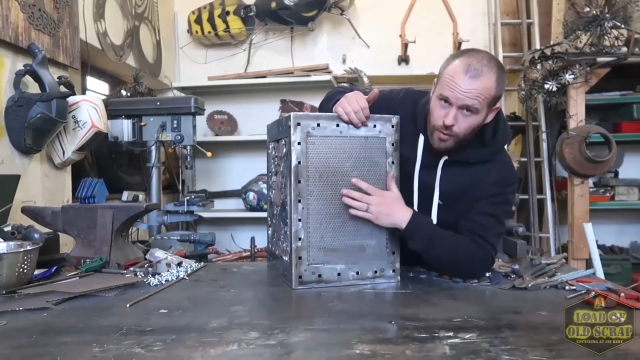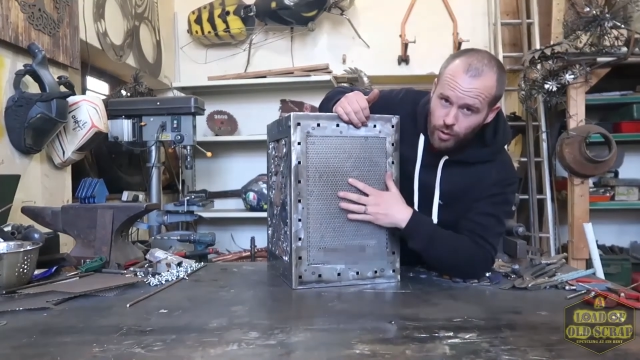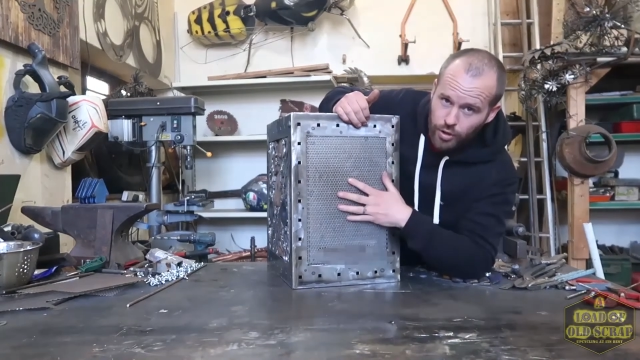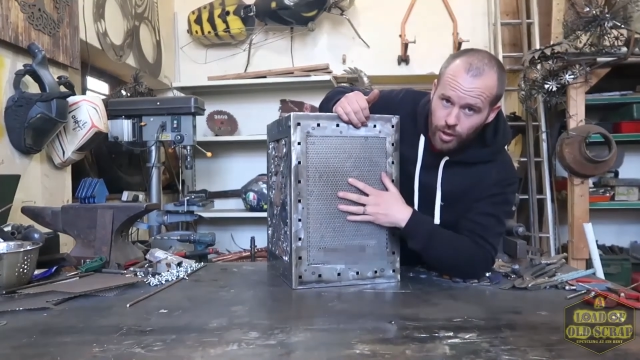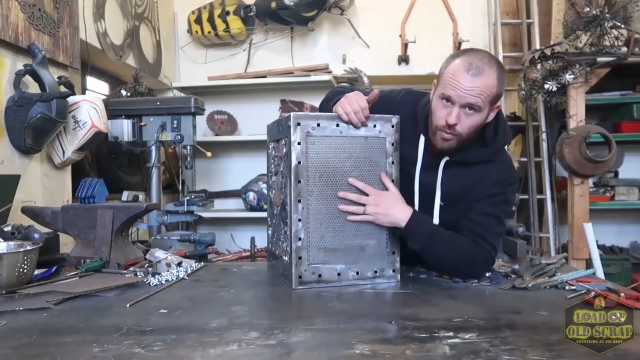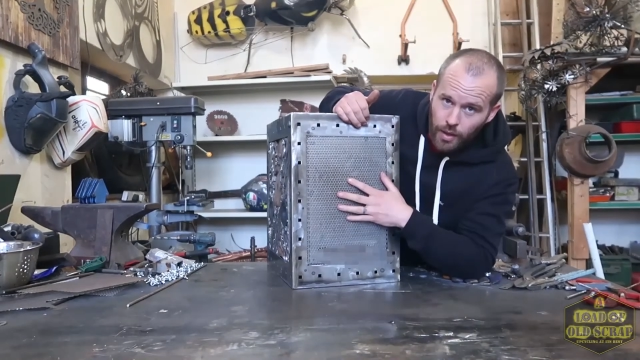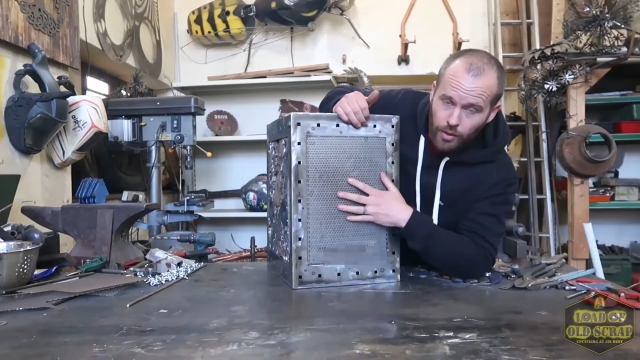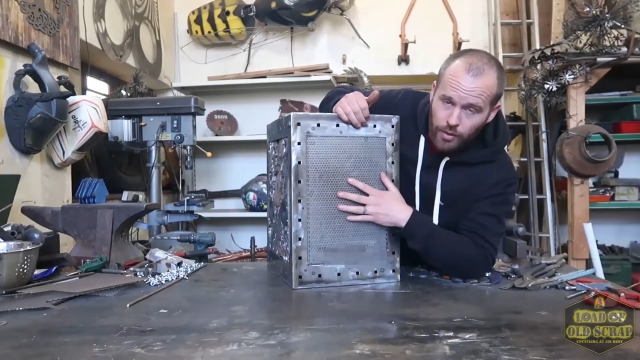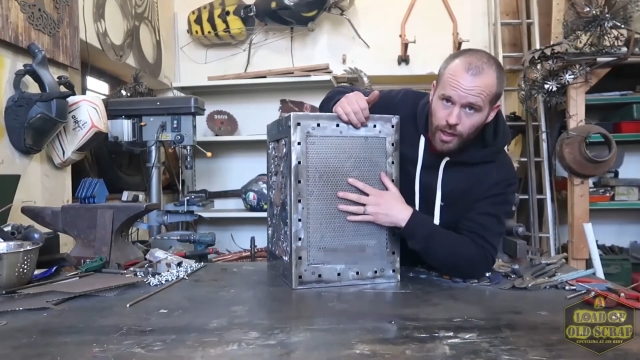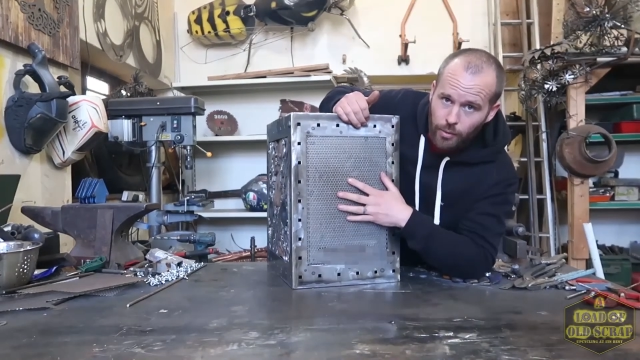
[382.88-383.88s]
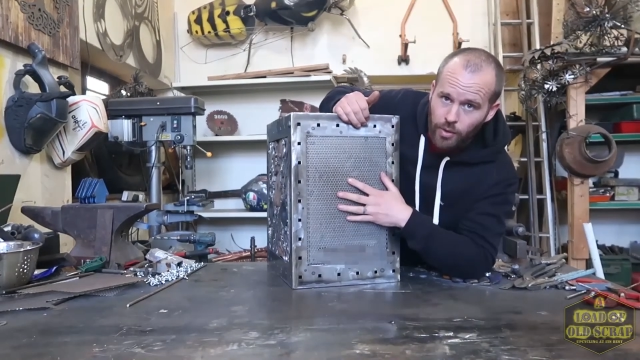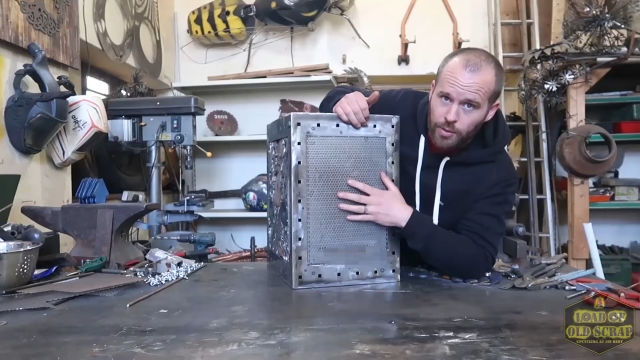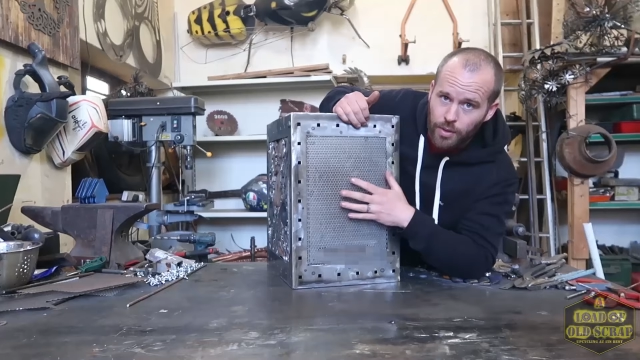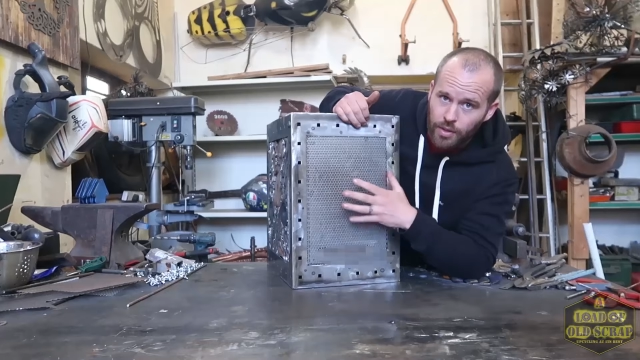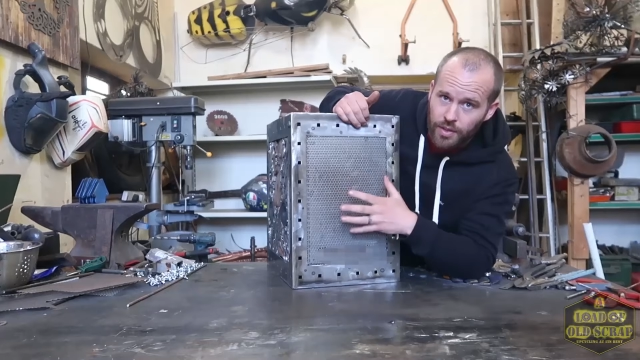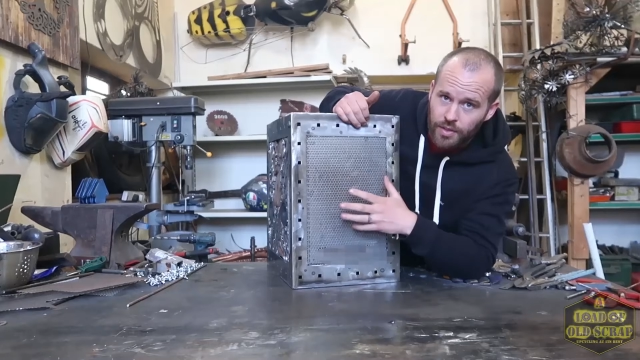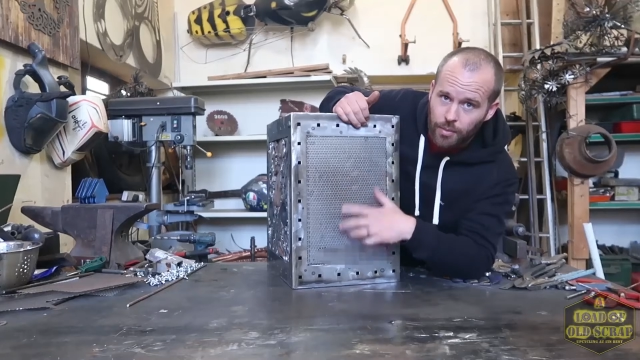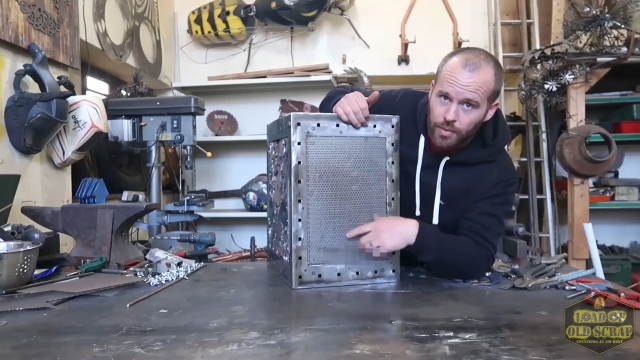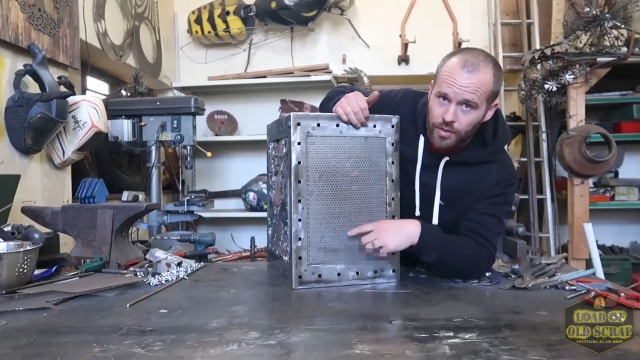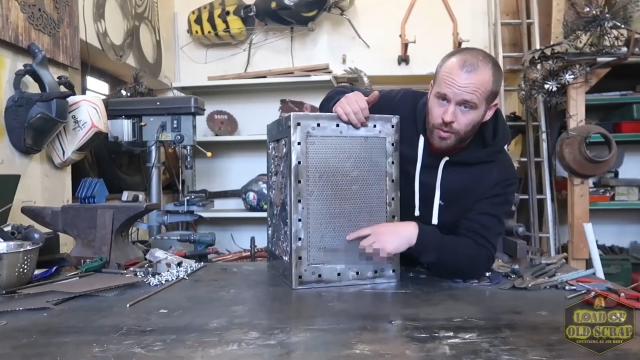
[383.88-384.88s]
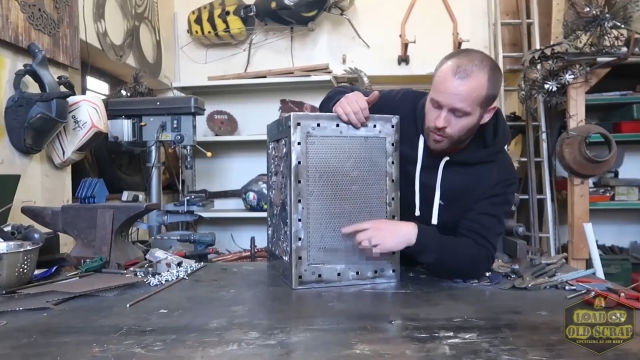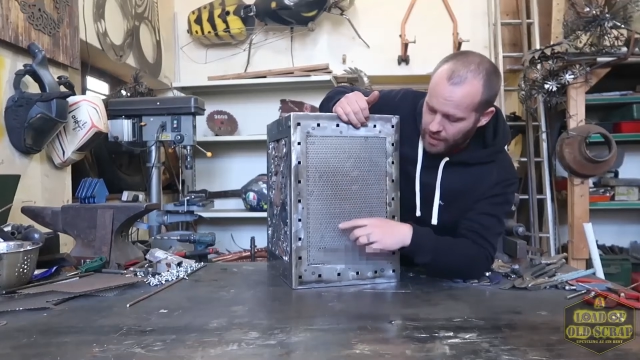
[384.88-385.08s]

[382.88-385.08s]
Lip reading: I've not shown that on camera is because there's something sort of